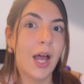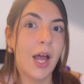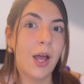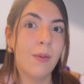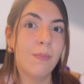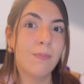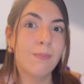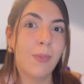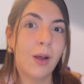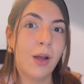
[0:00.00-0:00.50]

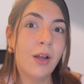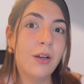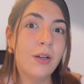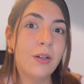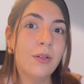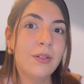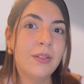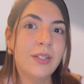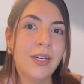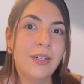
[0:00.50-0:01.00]
A
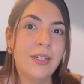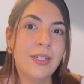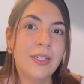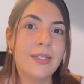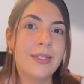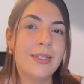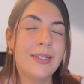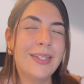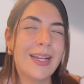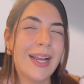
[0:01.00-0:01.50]
model that
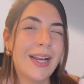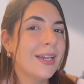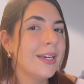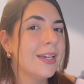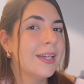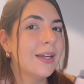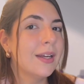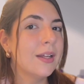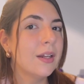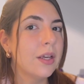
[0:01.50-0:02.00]
is
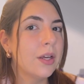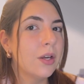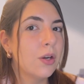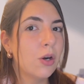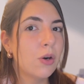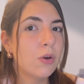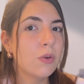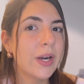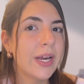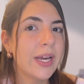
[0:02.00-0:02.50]
technically
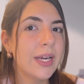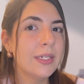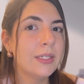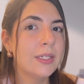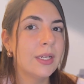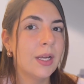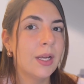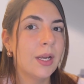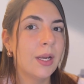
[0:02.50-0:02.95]
correct,